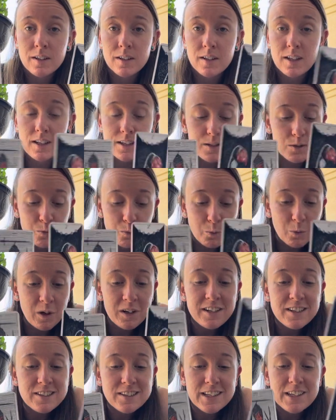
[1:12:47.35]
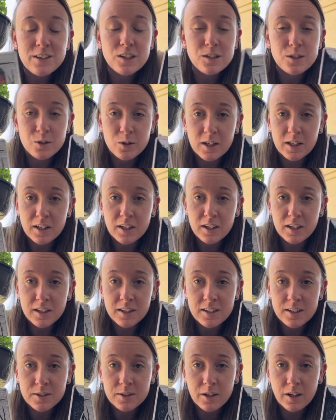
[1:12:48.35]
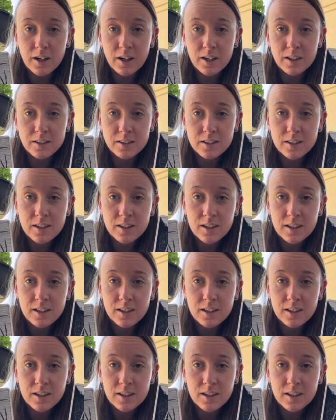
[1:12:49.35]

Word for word: That's what is illustrated in these cards.